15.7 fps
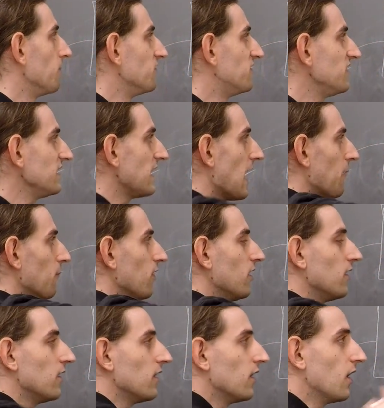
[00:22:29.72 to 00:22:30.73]

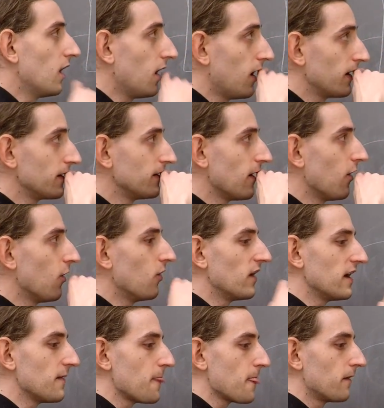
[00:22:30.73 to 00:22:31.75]
dm, you
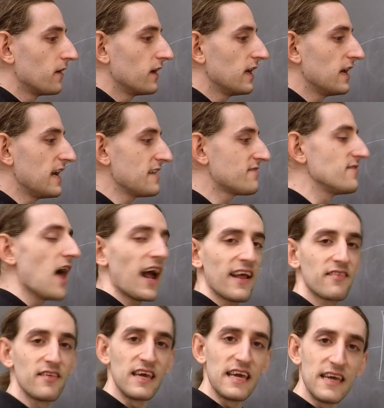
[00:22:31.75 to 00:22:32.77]
know, it's not
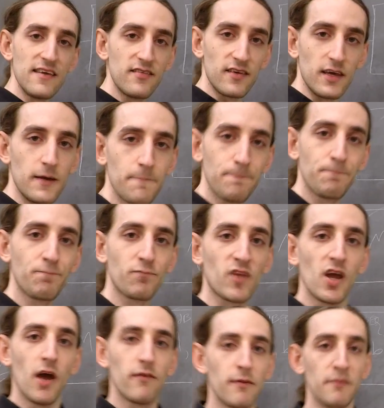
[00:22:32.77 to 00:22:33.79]
as easy
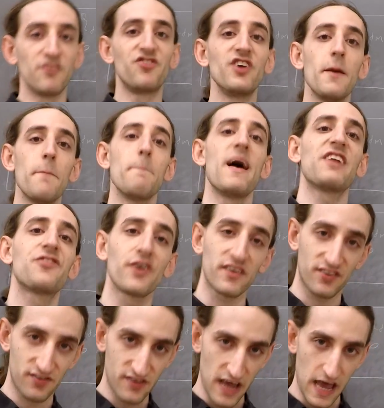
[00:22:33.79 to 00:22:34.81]
from a geometric
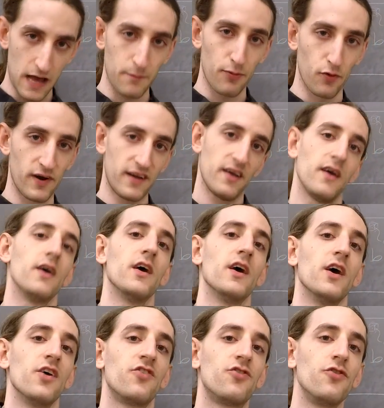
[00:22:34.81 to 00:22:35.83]
standpoint
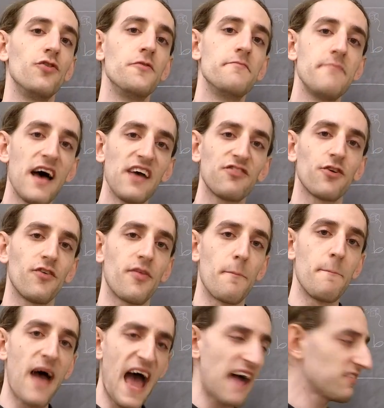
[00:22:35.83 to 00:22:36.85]
to measure the
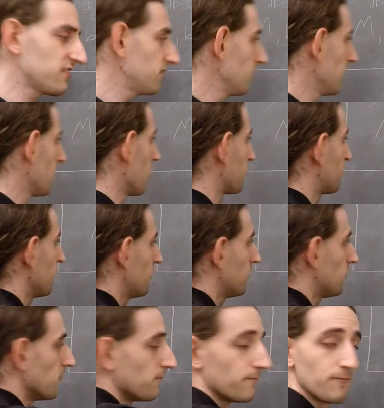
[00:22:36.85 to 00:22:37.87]
mass in our
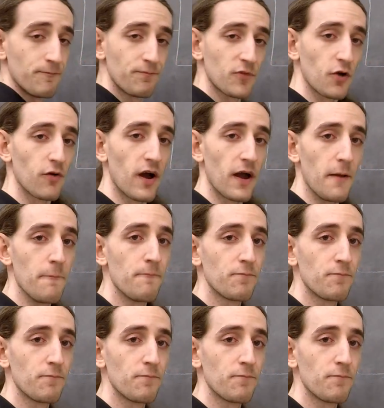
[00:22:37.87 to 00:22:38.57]
system, right?